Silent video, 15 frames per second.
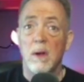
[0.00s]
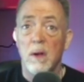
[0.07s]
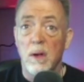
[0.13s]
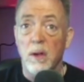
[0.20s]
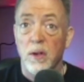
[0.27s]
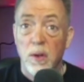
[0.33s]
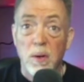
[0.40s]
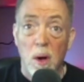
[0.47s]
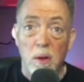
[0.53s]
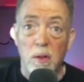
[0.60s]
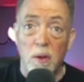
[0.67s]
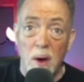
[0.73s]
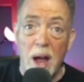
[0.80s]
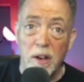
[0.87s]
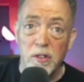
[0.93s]
you know
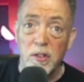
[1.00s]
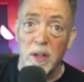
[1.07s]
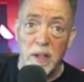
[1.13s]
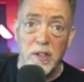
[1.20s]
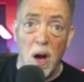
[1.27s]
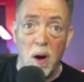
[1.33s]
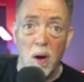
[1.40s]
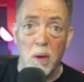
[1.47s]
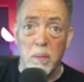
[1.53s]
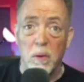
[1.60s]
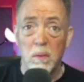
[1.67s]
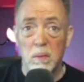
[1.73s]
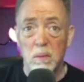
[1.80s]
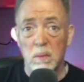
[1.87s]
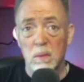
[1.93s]
they're actually
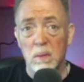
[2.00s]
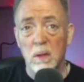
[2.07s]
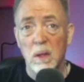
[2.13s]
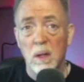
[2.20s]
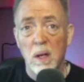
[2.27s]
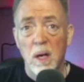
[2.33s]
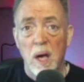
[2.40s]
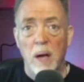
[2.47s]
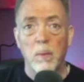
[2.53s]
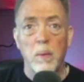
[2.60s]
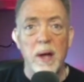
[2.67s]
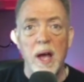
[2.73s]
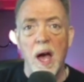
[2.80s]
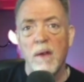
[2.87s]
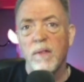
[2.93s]
terrible. And
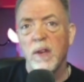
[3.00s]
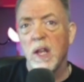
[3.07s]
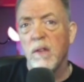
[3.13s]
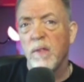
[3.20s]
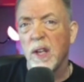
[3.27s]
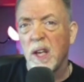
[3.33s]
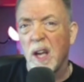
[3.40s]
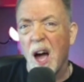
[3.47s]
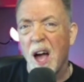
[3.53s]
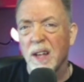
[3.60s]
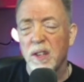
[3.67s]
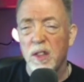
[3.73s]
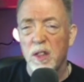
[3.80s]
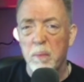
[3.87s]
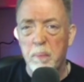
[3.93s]
we haven't even gotten
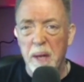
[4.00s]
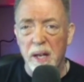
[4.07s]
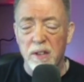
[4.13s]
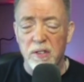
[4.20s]
to the biggest